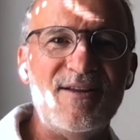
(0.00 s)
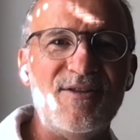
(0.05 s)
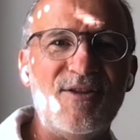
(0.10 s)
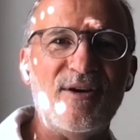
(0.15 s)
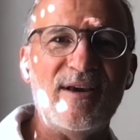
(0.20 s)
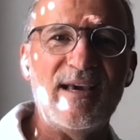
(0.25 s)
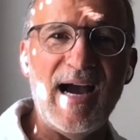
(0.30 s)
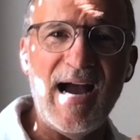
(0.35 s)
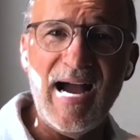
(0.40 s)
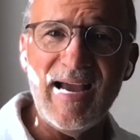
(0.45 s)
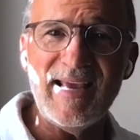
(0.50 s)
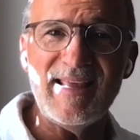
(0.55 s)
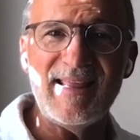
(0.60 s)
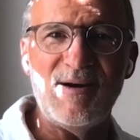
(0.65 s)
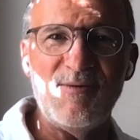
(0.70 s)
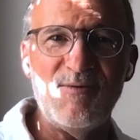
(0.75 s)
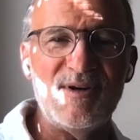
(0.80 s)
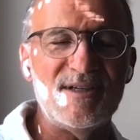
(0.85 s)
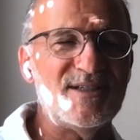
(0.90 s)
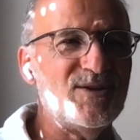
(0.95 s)
The guy
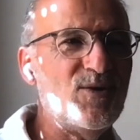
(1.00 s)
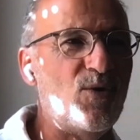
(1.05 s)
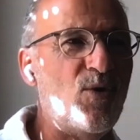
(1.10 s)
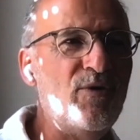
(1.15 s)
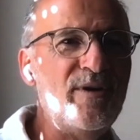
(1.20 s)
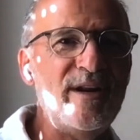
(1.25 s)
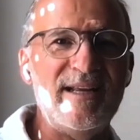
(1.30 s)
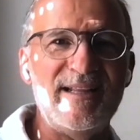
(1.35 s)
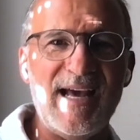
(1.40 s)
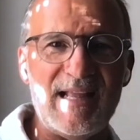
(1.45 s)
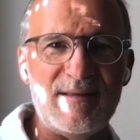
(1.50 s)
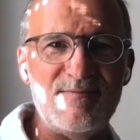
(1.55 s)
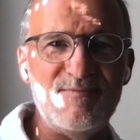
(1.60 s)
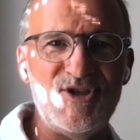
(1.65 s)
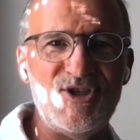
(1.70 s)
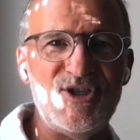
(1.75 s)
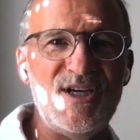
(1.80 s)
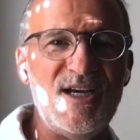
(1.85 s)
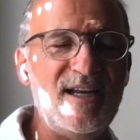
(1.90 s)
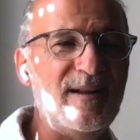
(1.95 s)
that was owning that
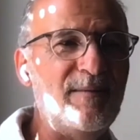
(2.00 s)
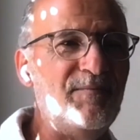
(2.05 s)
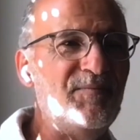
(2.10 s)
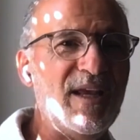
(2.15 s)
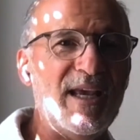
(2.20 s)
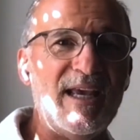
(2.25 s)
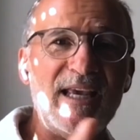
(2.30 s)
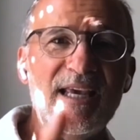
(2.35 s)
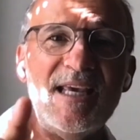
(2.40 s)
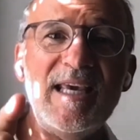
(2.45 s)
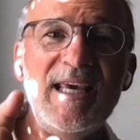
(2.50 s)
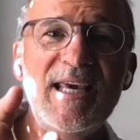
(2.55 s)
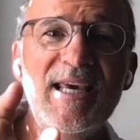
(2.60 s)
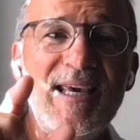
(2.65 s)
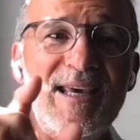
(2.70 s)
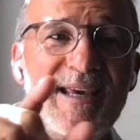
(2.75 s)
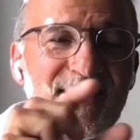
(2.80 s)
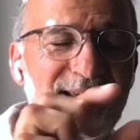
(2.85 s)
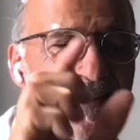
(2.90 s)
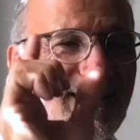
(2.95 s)
machine,
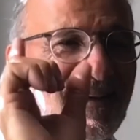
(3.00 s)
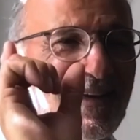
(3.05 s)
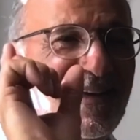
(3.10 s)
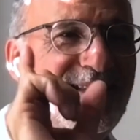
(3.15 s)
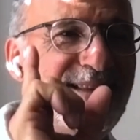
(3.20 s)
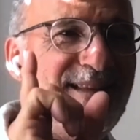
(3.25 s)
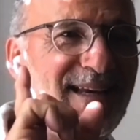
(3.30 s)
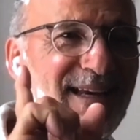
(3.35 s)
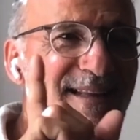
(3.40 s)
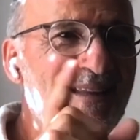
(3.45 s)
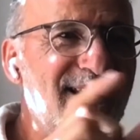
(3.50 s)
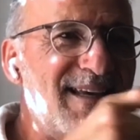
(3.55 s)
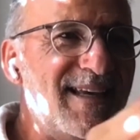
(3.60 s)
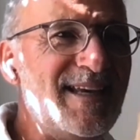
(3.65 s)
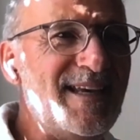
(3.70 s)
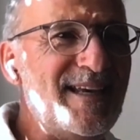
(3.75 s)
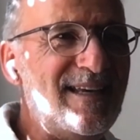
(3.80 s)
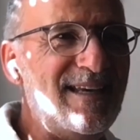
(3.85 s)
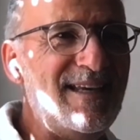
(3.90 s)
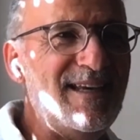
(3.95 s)
he, he did,
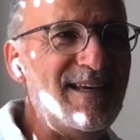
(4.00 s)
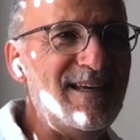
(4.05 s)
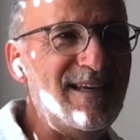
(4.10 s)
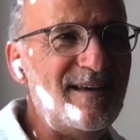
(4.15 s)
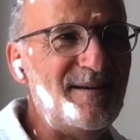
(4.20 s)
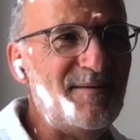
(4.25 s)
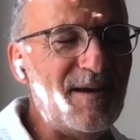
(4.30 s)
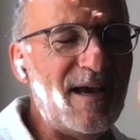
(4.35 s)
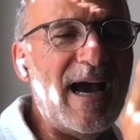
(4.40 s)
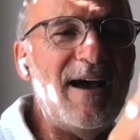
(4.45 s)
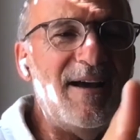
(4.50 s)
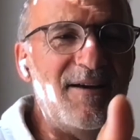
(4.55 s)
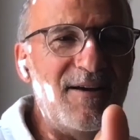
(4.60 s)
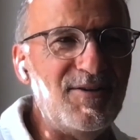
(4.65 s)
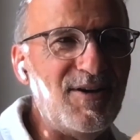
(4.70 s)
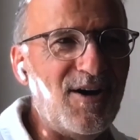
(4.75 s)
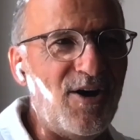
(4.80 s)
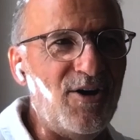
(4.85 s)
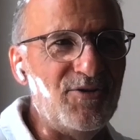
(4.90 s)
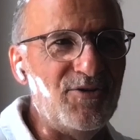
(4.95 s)
he, he
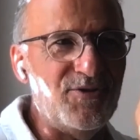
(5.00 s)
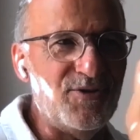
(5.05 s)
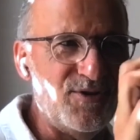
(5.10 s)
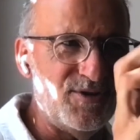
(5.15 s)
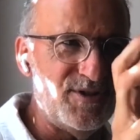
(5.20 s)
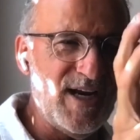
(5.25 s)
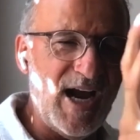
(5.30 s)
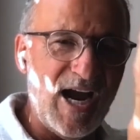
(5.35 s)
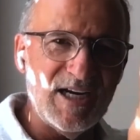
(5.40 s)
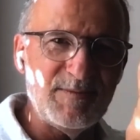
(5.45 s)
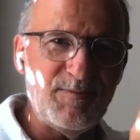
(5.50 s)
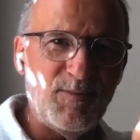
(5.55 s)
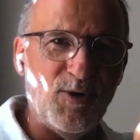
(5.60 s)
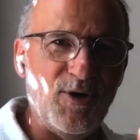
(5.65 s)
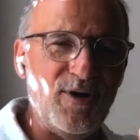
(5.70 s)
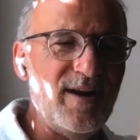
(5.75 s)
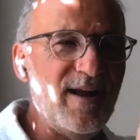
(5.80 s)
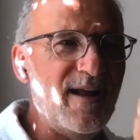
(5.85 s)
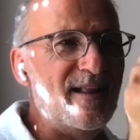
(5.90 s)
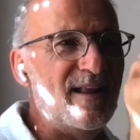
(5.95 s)
uh, on the
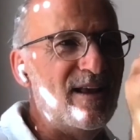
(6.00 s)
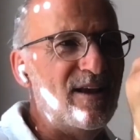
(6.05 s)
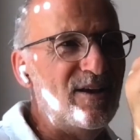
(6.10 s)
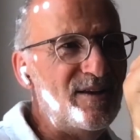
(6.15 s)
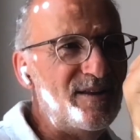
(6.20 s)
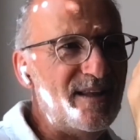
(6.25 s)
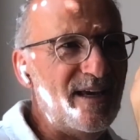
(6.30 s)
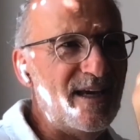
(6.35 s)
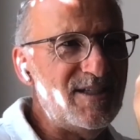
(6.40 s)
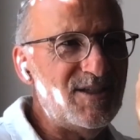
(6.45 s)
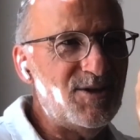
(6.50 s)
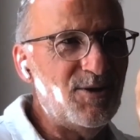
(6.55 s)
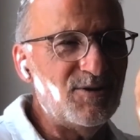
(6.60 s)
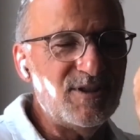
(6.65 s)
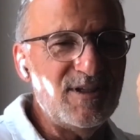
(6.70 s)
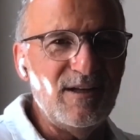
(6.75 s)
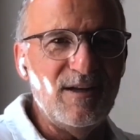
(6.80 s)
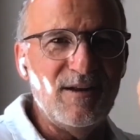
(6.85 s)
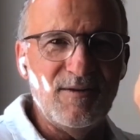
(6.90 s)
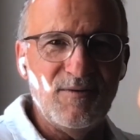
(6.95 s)
dashboard, there's
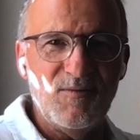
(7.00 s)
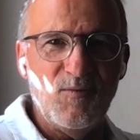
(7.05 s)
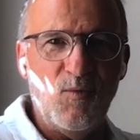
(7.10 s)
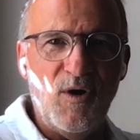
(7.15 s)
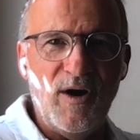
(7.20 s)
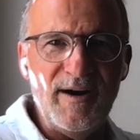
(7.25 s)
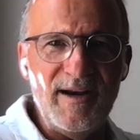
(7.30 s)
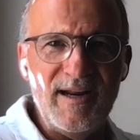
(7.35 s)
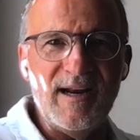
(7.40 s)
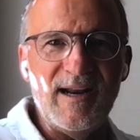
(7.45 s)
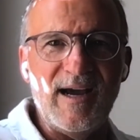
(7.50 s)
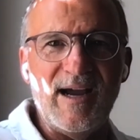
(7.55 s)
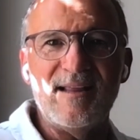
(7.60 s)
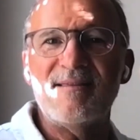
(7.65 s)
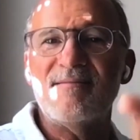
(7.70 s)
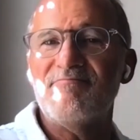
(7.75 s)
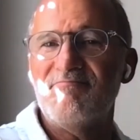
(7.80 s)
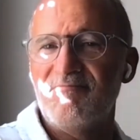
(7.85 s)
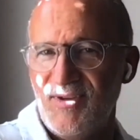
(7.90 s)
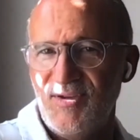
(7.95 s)
those little warning
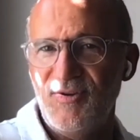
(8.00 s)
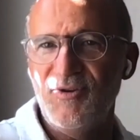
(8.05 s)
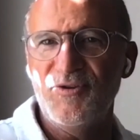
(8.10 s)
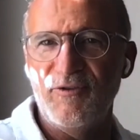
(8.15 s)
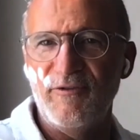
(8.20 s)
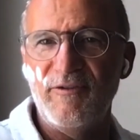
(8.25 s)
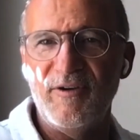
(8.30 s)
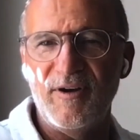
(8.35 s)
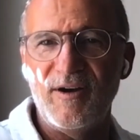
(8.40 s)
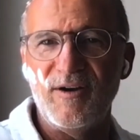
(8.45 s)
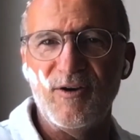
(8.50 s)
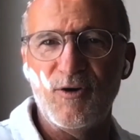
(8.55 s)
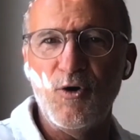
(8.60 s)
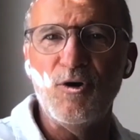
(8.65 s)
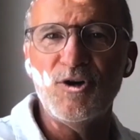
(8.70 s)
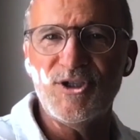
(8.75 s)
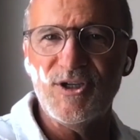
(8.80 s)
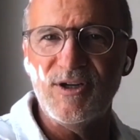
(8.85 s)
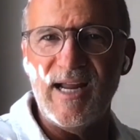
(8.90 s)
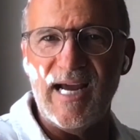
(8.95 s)
light, you know, uh,
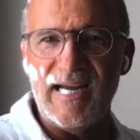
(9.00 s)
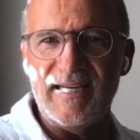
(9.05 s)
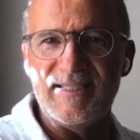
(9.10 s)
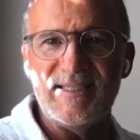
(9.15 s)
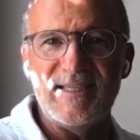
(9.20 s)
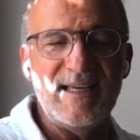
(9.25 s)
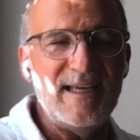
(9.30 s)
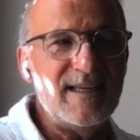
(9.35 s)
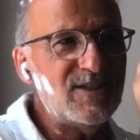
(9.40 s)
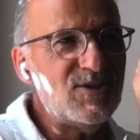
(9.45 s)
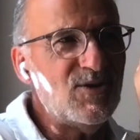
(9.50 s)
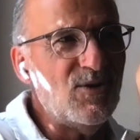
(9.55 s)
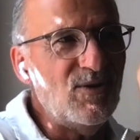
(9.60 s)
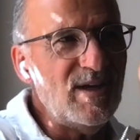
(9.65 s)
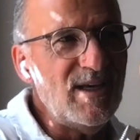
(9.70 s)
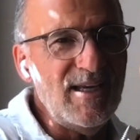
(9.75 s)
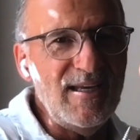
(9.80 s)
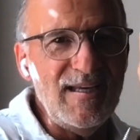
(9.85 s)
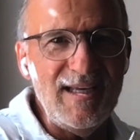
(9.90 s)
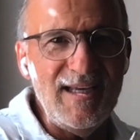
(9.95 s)
caution lights.
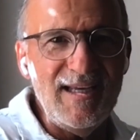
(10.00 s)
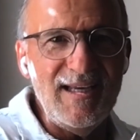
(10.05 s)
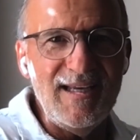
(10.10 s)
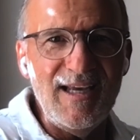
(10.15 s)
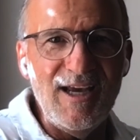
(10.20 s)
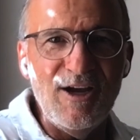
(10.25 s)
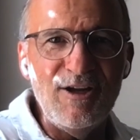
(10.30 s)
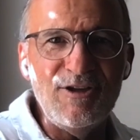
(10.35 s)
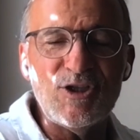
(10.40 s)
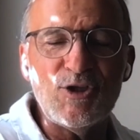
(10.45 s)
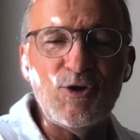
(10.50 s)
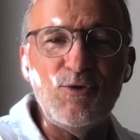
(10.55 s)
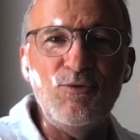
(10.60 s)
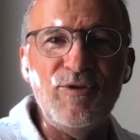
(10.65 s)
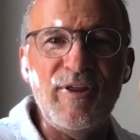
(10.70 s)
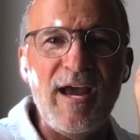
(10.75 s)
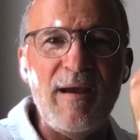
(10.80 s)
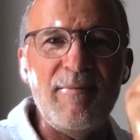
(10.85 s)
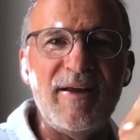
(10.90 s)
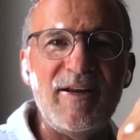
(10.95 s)
So he, yeah. he,
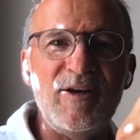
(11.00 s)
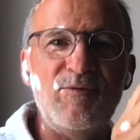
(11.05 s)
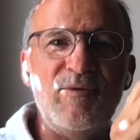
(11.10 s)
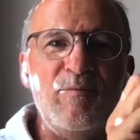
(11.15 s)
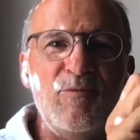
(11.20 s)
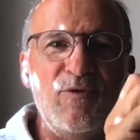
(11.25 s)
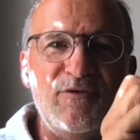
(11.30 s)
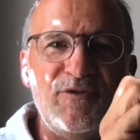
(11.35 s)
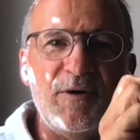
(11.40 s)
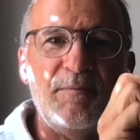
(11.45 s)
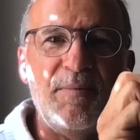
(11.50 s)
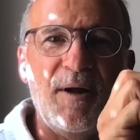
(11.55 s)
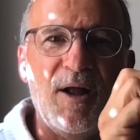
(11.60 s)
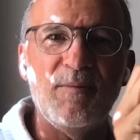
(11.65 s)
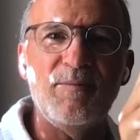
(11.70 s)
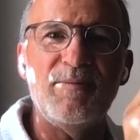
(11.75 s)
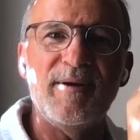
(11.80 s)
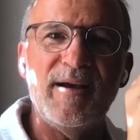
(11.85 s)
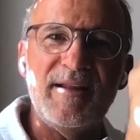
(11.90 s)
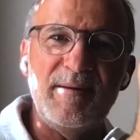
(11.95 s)
unscrewed them and he removed the
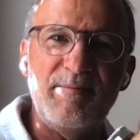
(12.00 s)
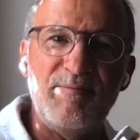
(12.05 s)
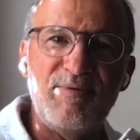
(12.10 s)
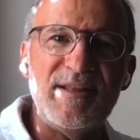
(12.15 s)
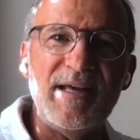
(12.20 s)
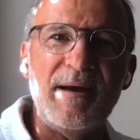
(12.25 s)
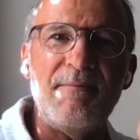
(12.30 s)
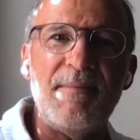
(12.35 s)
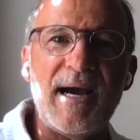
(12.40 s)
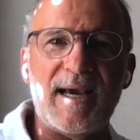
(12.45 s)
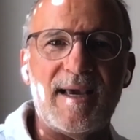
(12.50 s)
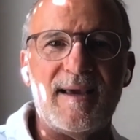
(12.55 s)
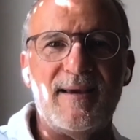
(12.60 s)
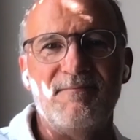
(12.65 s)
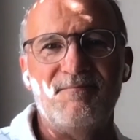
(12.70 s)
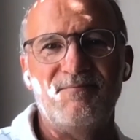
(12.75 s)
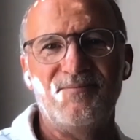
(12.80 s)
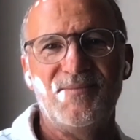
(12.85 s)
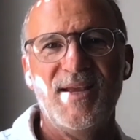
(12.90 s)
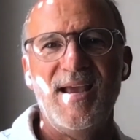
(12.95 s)
bulb and he put them back.
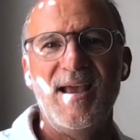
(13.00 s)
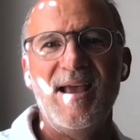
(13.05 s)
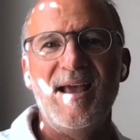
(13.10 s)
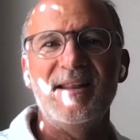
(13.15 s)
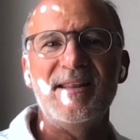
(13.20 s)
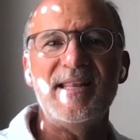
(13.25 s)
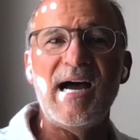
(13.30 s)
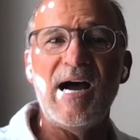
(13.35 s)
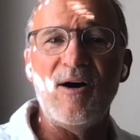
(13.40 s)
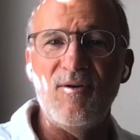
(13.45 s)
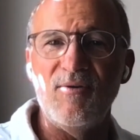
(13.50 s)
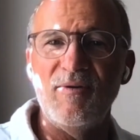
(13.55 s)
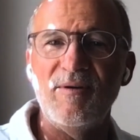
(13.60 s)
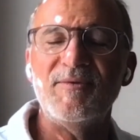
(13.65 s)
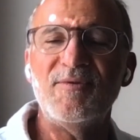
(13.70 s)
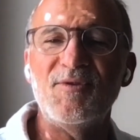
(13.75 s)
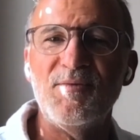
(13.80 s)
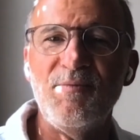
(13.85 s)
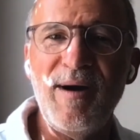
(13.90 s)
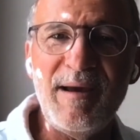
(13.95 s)
Oh. now,
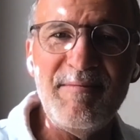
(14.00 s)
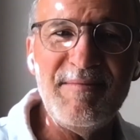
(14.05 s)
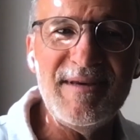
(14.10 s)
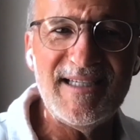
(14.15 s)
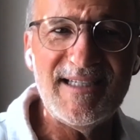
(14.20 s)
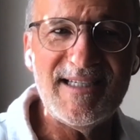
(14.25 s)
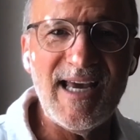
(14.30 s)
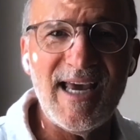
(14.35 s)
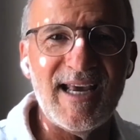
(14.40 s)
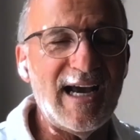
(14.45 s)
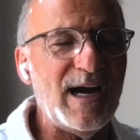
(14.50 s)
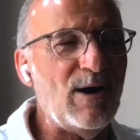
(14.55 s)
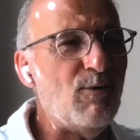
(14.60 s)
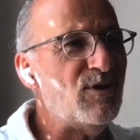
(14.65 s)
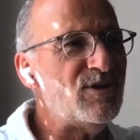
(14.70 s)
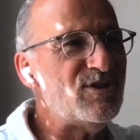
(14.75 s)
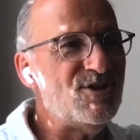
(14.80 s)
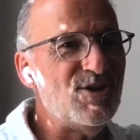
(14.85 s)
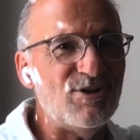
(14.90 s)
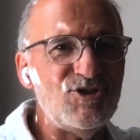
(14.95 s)
my mistake, I
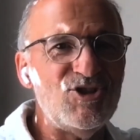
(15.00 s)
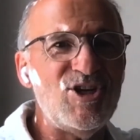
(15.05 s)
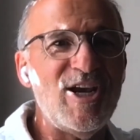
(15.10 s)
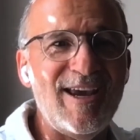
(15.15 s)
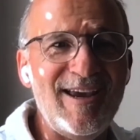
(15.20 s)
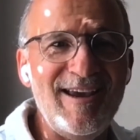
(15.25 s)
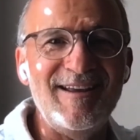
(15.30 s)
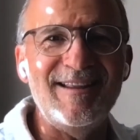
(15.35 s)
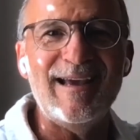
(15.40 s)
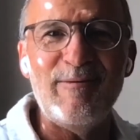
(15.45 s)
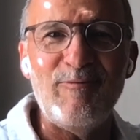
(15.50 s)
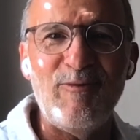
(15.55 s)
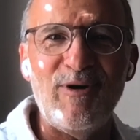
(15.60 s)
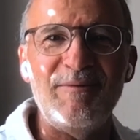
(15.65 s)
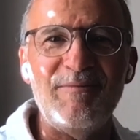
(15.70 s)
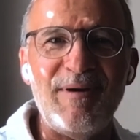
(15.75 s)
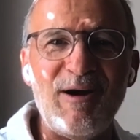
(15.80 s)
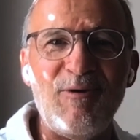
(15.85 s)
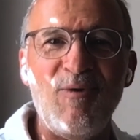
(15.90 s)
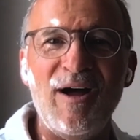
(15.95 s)
was not checking them
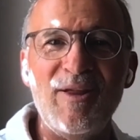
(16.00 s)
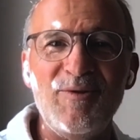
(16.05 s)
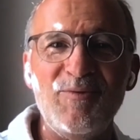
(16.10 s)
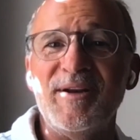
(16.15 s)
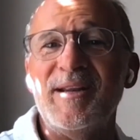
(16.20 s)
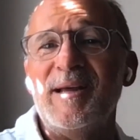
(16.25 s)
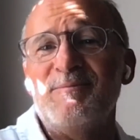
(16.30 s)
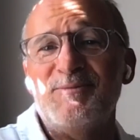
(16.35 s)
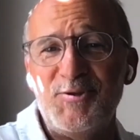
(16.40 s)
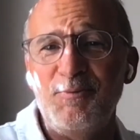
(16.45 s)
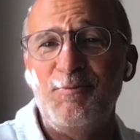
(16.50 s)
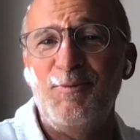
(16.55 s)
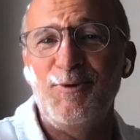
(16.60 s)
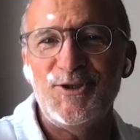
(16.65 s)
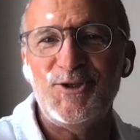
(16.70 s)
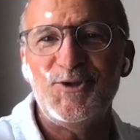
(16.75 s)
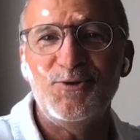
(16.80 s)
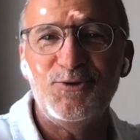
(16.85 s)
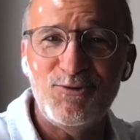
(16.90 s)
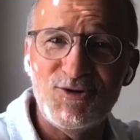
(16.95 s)
one by one when I'm
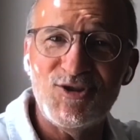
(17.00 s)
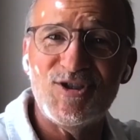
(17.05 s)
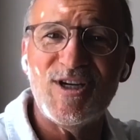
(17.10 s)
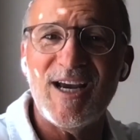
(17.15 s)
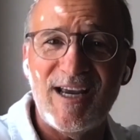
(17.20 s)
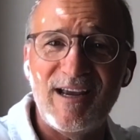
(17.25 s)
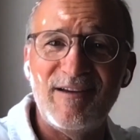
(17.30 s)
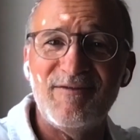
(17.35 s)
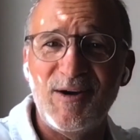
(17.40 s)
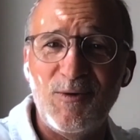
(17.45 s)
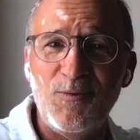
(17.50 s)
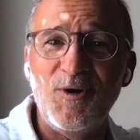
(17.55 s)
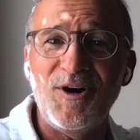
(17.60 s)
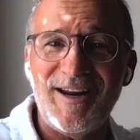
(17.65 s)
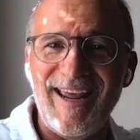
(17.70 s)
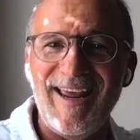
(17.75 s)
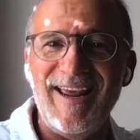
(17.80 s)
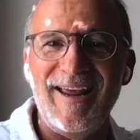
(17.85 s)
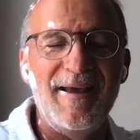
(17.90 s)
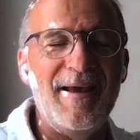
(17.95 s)
supposed to to check if they're
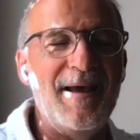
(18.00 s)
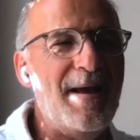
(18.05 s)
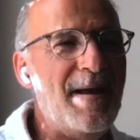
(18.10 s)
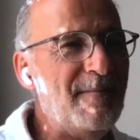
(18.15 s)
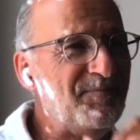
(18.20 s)
working. Yeah.